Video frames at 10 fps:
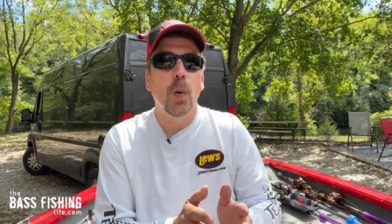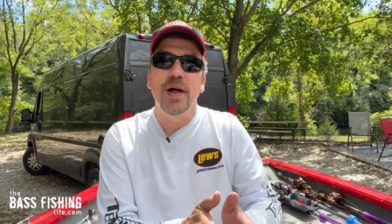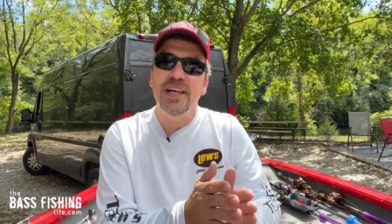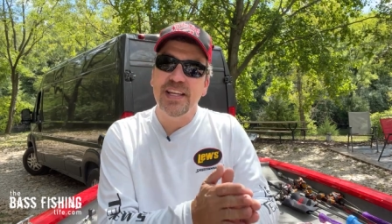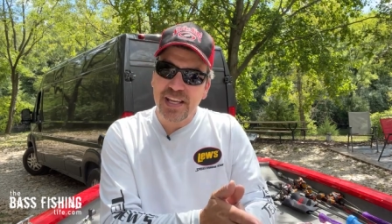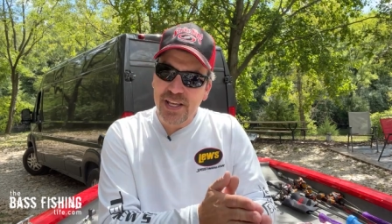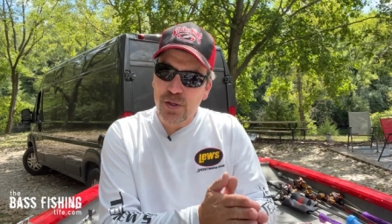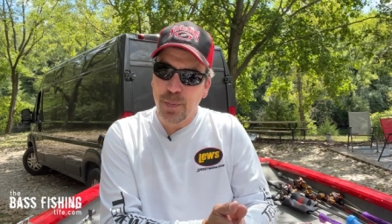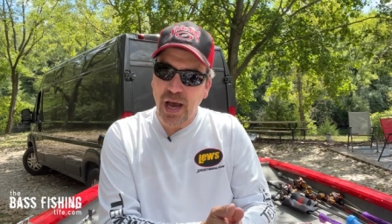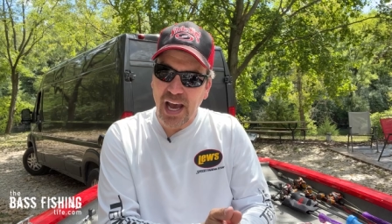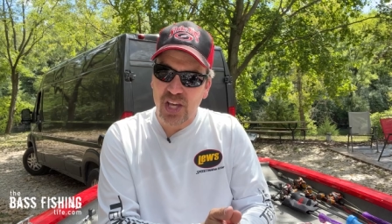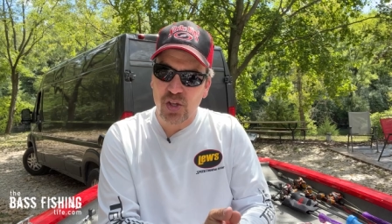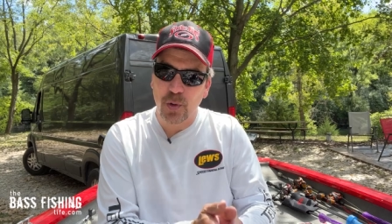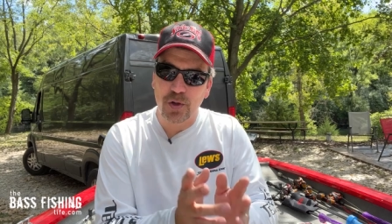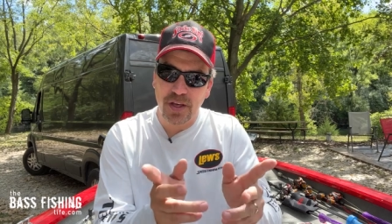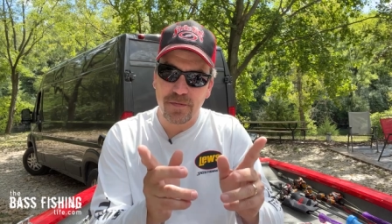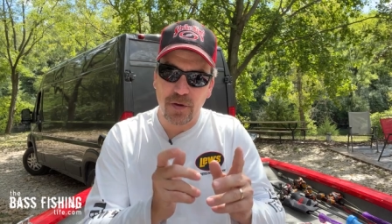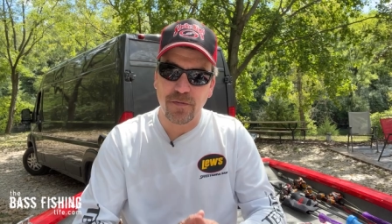Well, it is possible if you